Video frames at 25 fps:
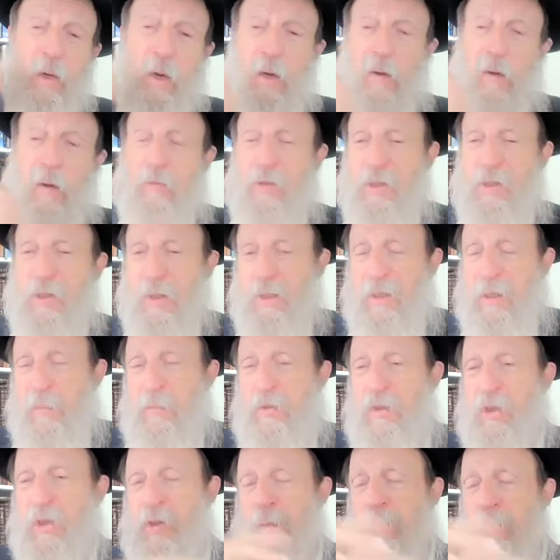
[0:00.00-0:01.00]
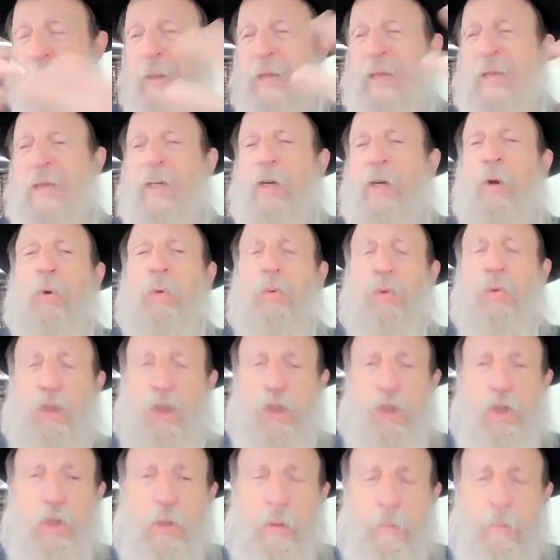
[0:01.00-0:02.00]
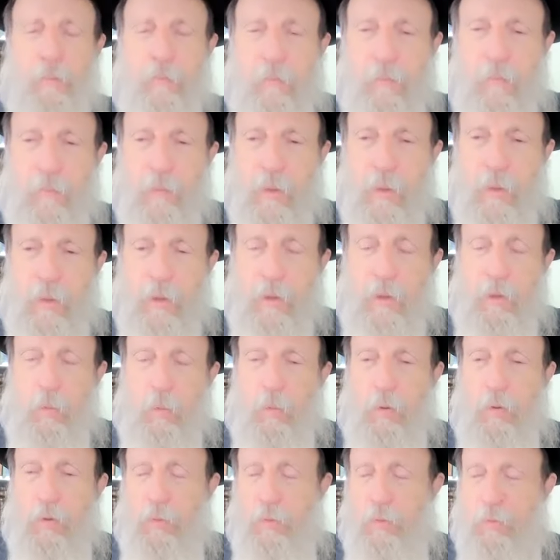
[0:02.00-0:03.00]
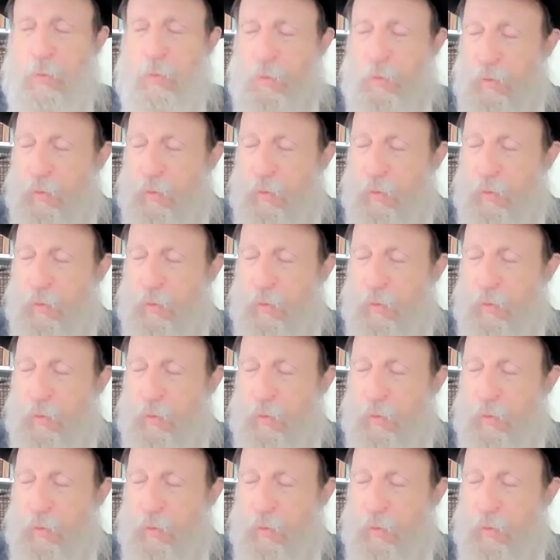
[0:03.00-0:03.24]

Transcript: All of a sudden comes this big coach with